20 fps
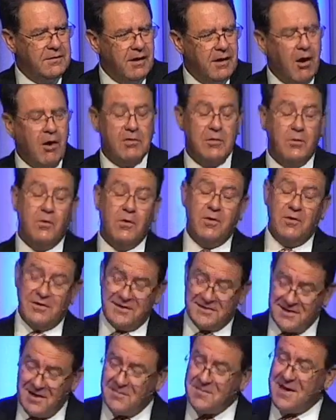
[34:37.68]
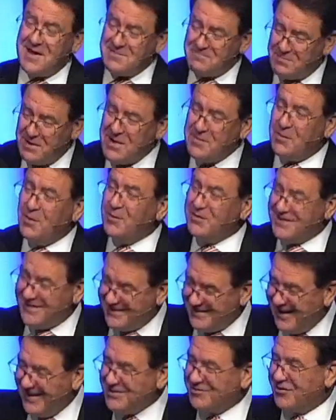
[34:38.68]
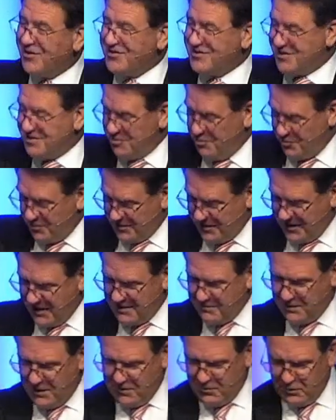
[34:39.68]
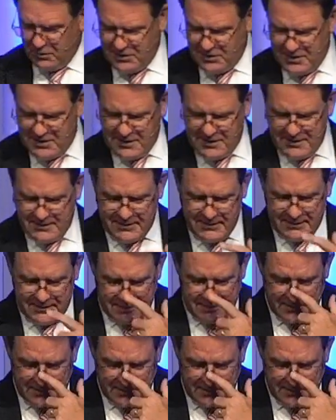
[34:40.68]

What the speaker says: All the world except 8 people did not trust the Lord. The 8 people did.